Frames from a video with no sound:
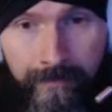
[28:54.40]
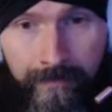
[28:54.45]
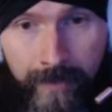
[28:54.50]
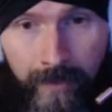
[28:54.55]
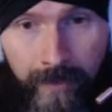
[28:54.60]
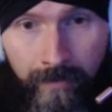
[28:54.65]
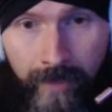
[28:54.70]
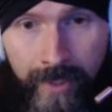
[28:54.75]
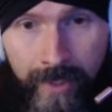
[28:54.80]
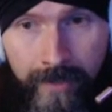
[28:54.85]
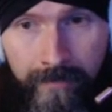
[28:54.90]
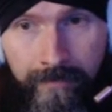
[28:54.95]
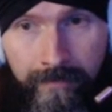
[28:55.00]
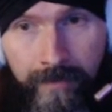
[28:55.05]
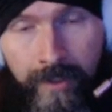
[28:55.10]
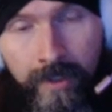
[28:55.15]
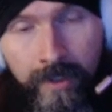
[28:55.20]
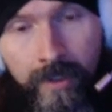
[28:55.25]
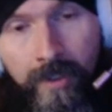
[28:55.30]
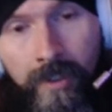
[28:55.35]
right?
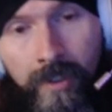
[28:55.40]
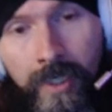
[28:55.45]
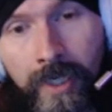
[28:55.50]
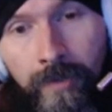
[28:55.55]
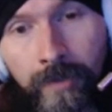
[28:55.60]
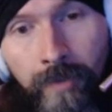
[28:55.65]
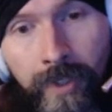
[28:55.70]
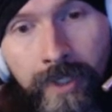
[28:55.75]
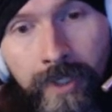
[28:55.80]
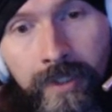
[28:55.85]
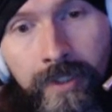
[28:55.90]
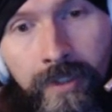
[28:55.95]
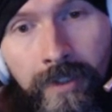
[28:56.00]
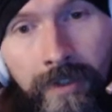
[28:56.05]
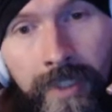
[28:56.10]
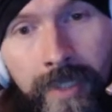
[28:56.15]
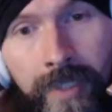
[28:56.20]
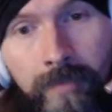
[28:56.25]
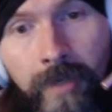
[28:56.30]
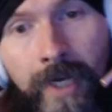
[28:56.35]
He wanted to
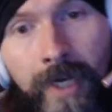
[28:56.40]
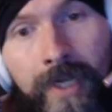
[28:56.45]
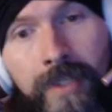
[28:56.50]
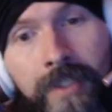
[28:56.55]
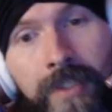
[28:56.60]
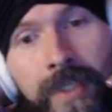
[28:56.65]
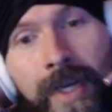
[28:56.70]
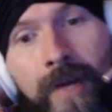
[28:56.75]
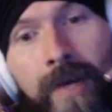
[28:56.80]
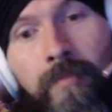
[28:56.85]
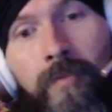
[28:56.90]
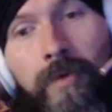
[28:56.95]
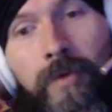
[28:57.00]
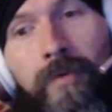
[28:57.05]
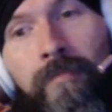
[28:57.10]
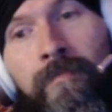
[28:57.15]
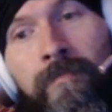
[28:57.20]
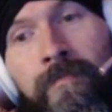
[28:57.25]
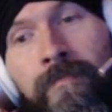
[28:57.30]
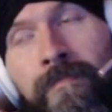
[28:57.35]
lead by
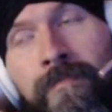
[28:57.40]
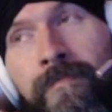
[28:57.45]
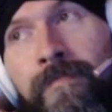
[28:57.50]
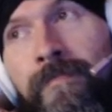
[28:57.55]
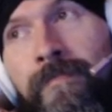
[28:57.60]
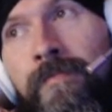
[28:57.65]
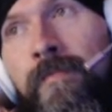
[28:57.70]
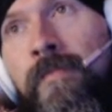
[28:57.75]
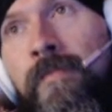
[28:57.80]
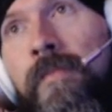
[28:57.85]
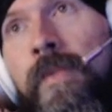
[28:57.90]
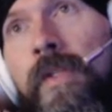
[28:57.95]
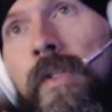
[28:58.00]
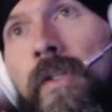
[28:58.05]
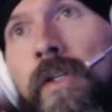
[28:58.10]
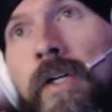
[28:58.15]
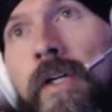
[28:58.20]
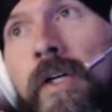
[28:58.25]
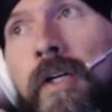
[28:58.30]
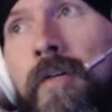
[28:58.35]
example,
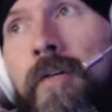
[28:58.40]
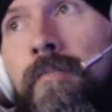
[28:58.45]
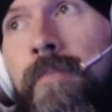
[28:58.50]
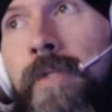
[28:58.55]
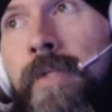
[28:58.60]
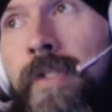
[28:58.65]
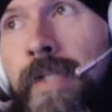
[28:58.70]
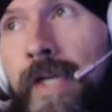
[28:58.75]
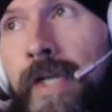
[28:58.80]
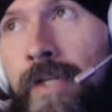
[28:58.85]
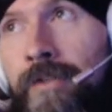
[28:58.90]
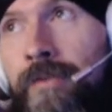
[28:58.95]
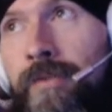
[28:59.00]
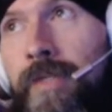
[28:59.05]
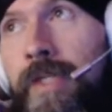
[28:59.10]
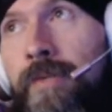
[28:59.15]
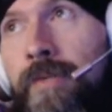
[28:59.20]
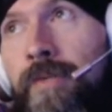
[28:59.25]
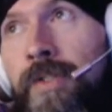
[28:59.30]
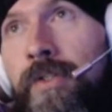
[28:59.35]
and that's what
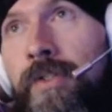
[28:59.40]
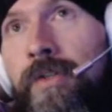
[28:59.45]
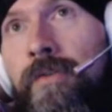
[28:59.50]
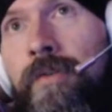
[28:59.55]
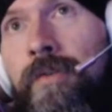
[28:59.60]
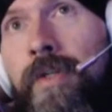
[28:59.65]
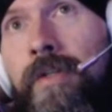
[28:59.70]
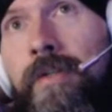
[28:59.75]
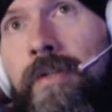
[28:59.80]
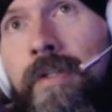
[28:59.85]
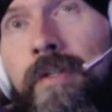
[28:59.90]
he was doing.